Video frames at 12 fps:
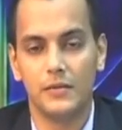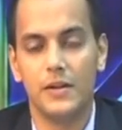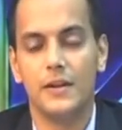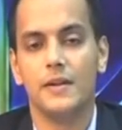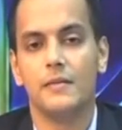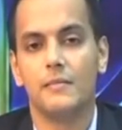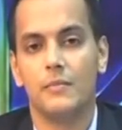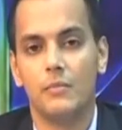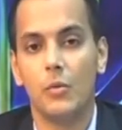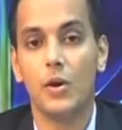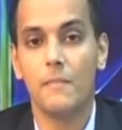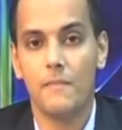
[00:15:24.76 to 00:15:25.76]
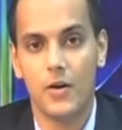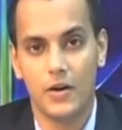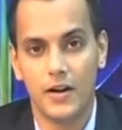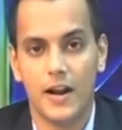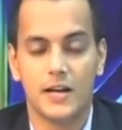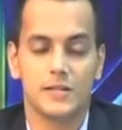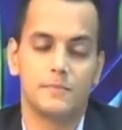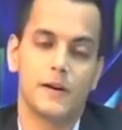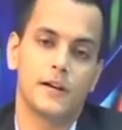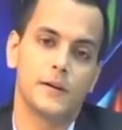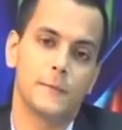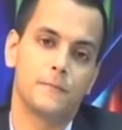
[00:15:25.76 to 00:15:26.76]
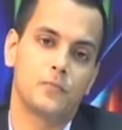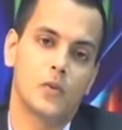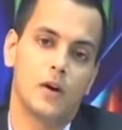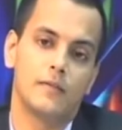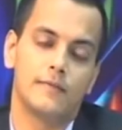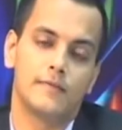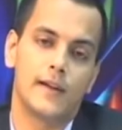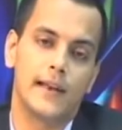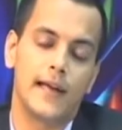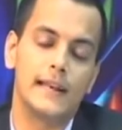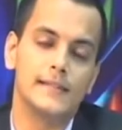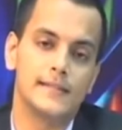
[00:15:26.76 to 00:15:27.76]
uh, something that can be controlled and there